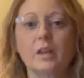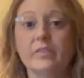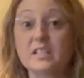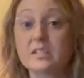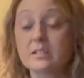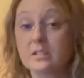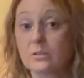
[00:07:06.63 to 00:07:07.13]

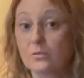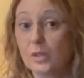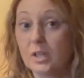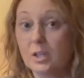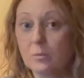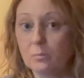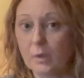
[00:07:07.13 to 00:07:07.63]
This is a
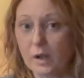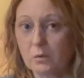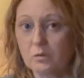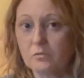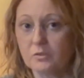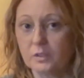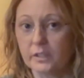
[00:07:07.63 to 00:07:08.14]
really
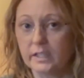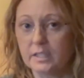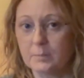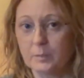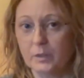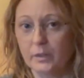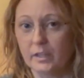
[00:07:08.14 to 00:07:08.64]
powerful
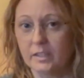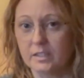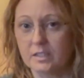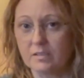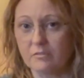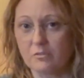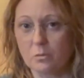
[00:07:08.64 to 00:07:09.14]
experience
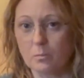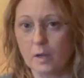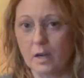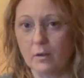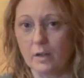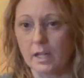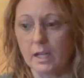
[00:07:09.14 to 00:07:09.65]
for
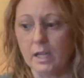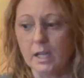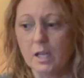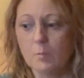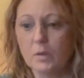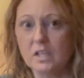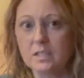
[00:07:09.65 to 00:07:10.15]
Mary
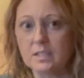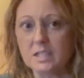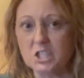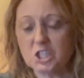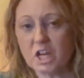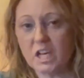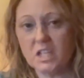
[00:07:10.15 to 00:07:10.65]
because it
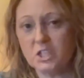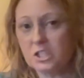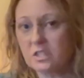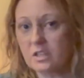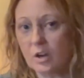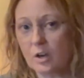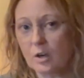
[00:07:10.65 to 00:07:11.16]

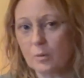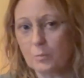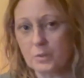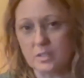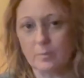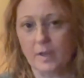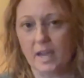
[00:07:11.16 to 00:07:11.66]
changes her
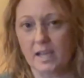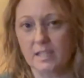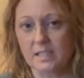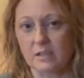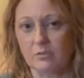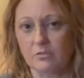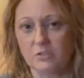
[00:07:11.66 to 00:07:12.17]

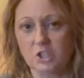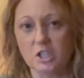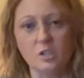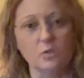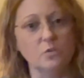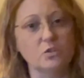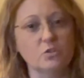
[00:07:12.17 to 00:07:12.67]
perspective. She
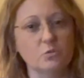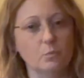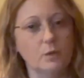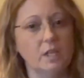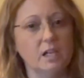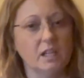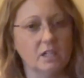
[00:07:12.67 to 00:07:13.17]
goes from
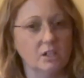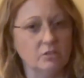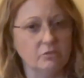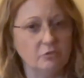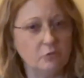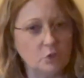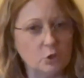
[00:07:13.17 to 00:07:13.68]
being
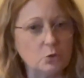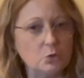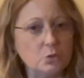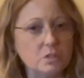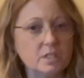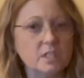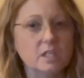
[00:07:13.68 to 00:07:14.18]

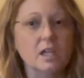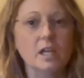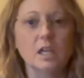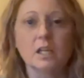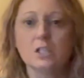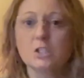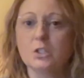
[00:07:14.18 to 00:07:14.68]
confused
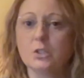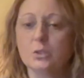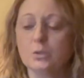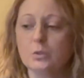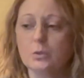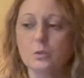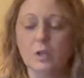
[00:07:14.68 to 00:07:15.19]

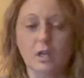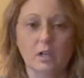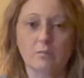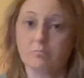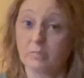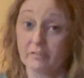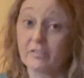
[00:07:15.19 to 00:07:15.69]
to,
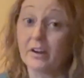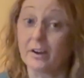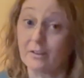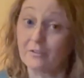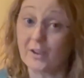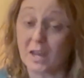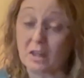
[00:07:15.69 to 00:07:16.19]
um, but very
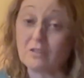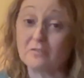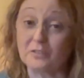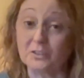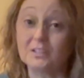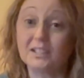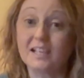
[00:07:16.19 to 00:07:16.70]

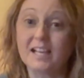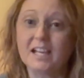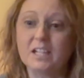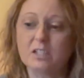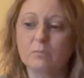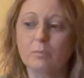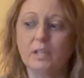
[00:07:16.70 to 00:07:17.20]
faithful,
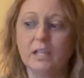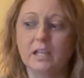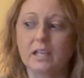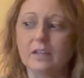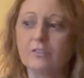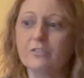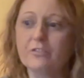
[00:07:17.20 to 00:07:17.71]
to
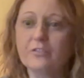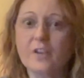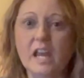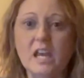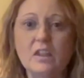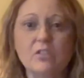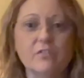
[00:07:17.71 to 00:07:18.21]
being
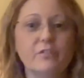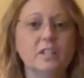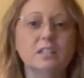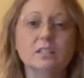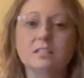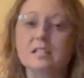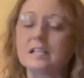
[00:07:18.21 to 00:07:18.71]
faith
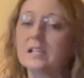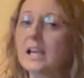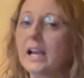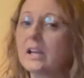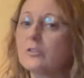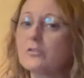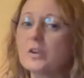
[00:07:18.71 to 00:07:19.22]
filled and
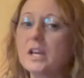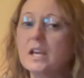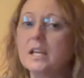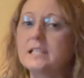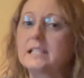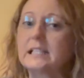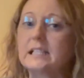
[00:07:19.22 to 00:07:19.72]
kind of
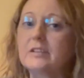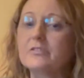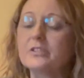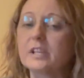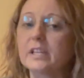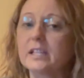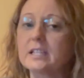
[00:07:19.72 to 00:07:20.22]

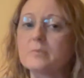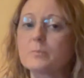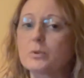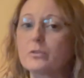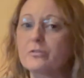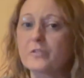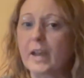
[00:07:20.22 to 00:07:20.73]
delivering this
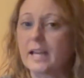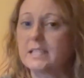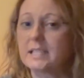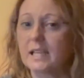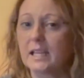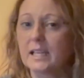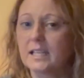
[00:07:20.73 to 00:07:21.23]

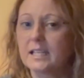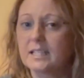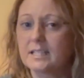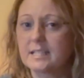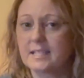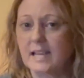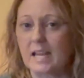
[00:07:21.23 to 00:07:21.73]
prophetic
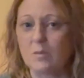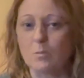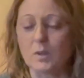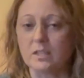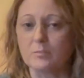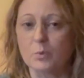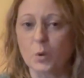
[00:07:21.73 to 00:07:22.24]

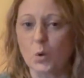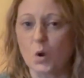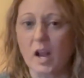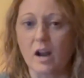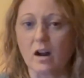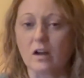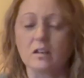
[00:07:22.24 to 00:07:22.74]
statement,
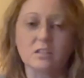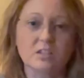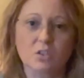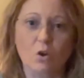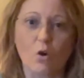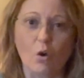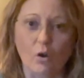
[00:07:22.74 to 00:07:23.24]
prayer,
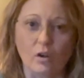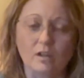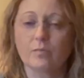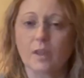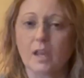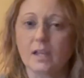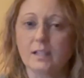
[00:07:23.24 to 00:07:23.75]
song
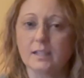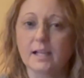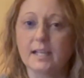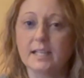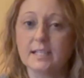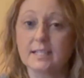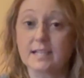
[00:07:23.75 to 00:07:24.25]

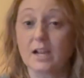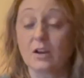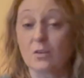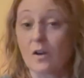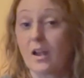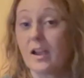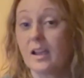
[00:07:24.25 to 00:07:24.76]
like
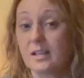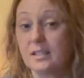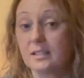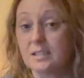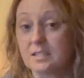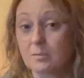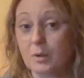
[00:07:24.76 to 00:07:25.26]
Zechariah and
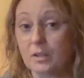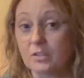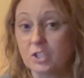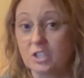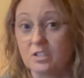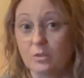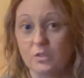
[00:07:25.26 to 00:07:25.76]
Elizabeth,
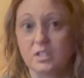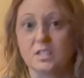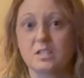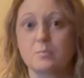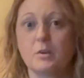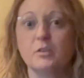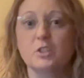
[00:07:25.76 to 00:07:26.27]
she's on this
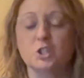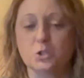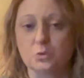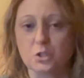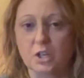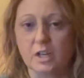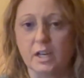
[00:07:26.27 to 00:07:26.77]
spiritual
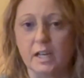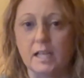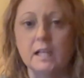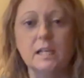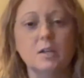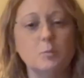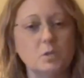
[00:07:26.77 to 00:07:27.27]
journey,
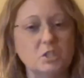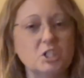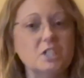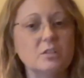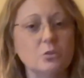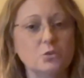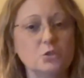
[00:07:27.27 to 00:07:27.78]
but
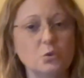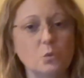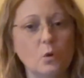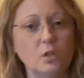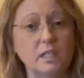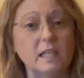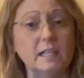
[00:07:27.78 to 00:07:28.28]
she's also
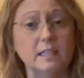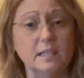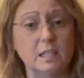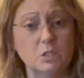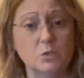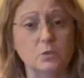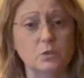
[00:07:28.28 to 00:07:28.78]
on a
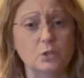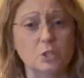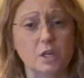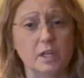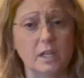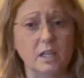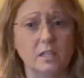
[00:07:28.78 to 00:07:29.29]
literal
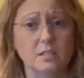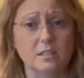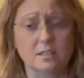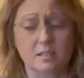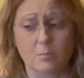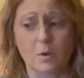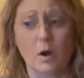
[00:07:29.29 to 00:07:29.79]
journey because
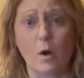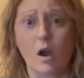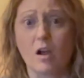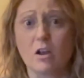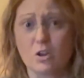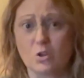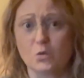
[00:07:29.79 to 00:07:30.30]
it's about a
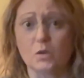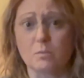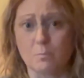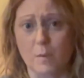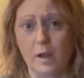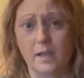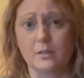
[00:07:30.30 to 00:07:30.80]
hundred
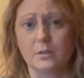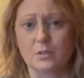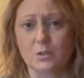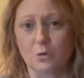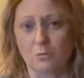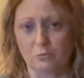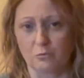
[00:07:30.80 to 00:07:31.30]
miles
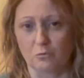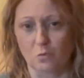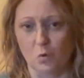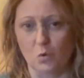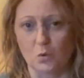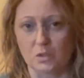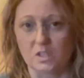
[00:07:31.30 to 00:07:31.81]
of
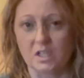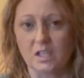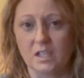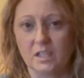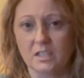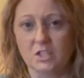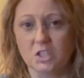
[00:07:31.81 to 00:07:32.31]
road
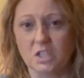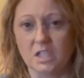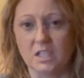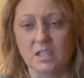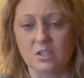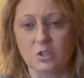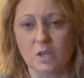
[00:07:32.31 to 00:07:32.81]
that she
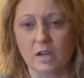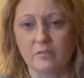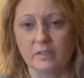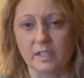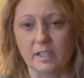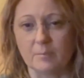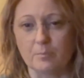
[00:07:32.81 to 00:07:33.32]
is
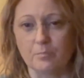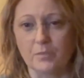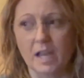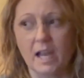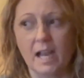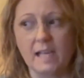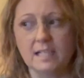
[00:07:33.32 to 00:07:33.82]
traveling.
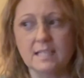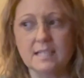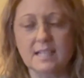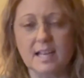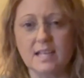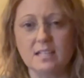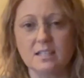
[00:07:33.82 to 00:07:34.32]
And it
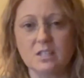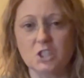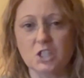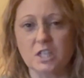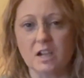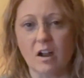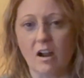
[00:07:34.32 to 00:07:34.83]
says that
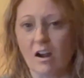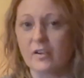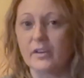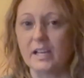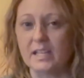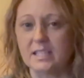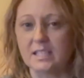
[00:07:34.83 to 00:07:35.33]
she
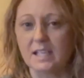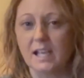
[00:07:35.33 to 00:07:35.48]
hurried.